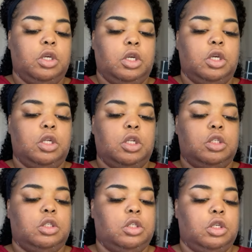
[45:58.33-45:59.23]

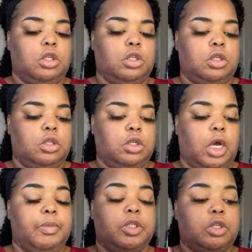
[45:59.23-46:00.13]
let's see,
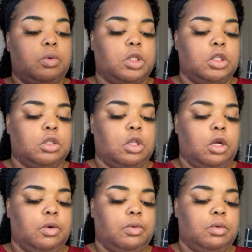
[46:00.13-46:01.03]
I'm gonna soak this
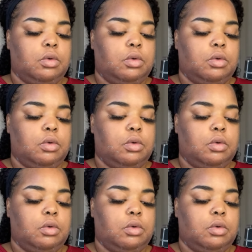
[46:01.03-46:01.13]
cloth.